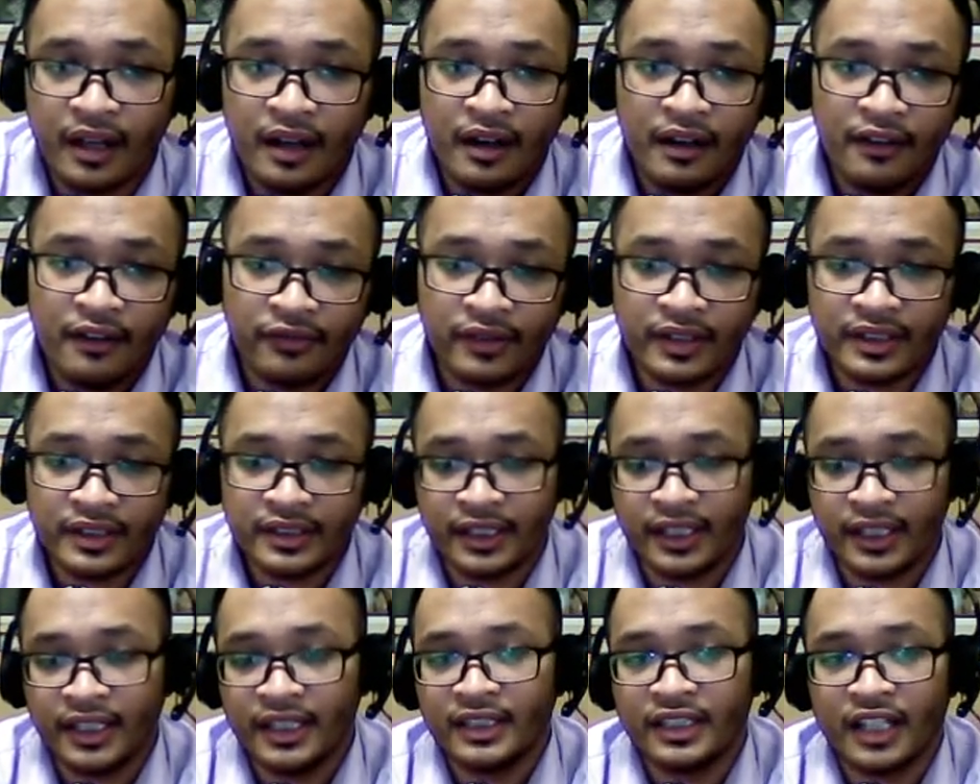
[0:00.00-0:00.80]
First
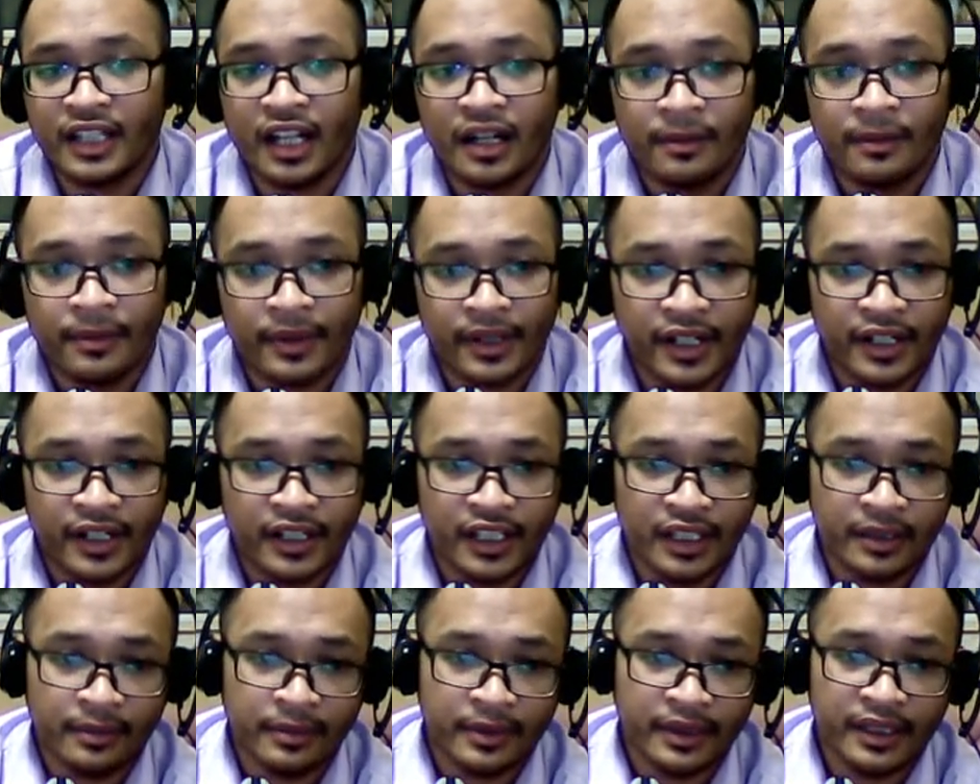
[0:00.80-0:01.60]
is
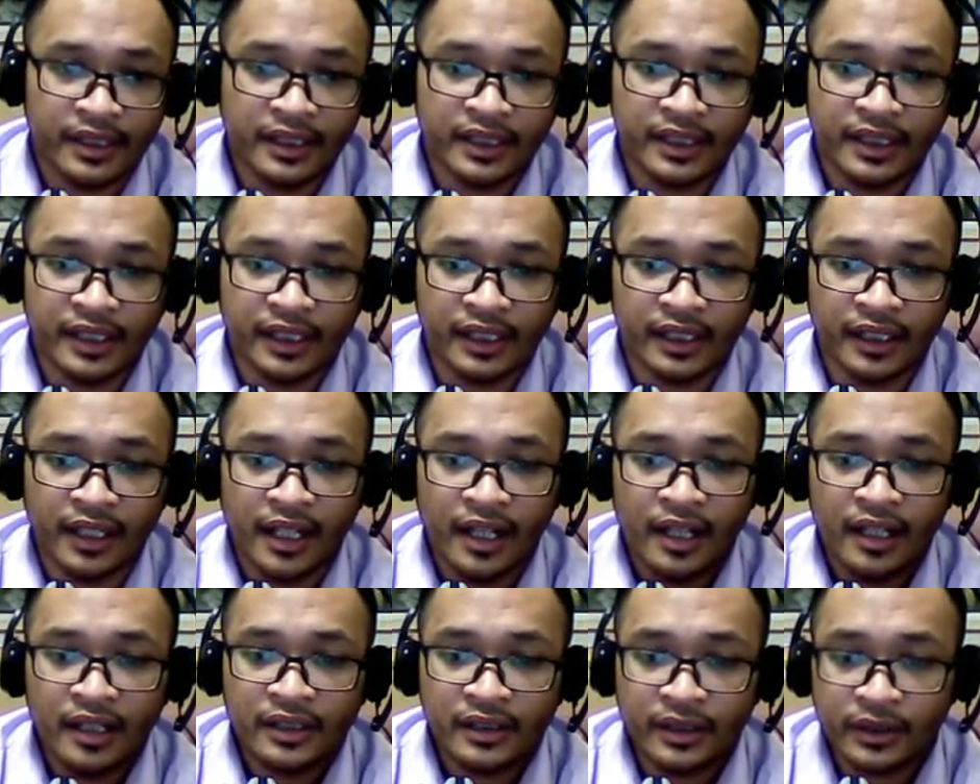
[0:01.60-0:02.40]
upgradability.
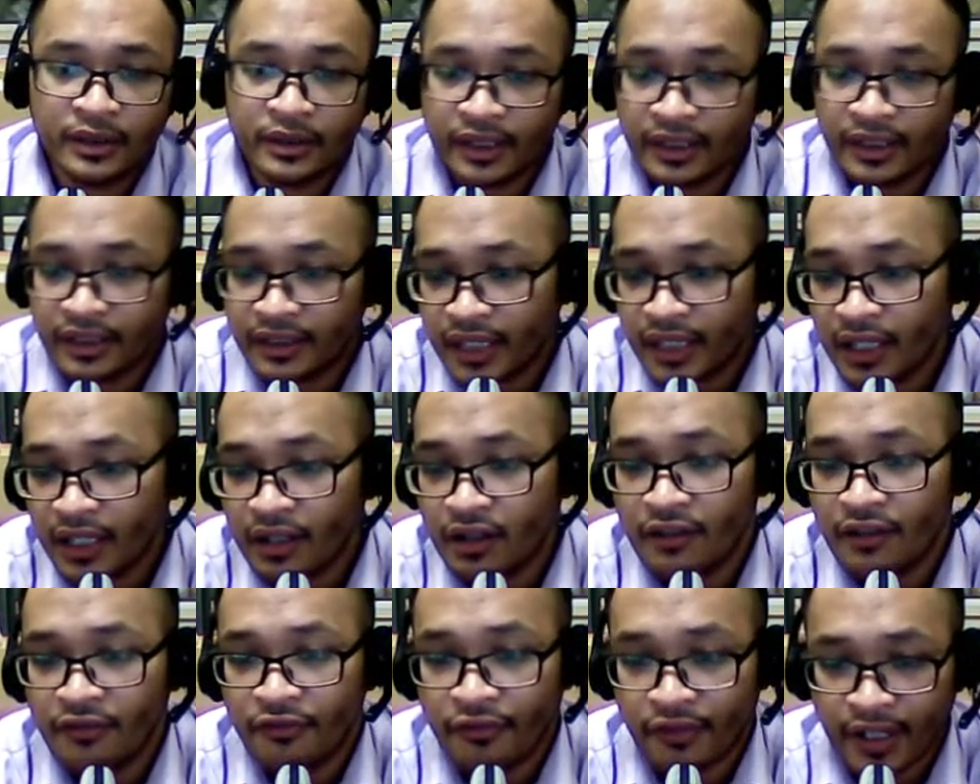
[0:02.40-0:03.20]
So the type
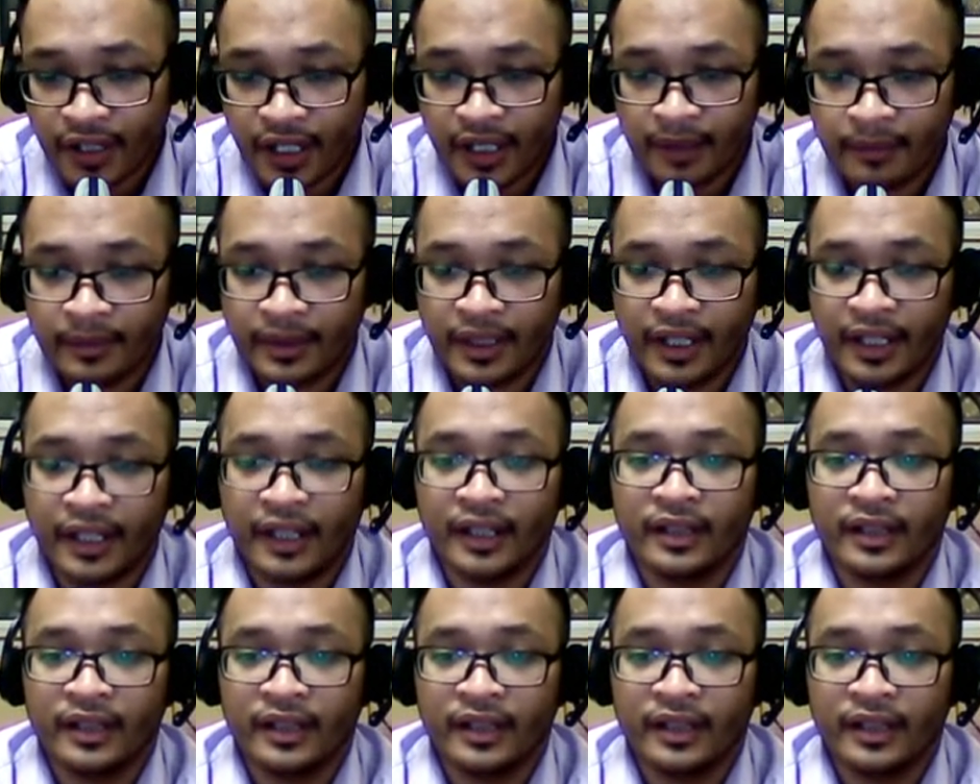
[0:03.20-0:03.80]
of RAM that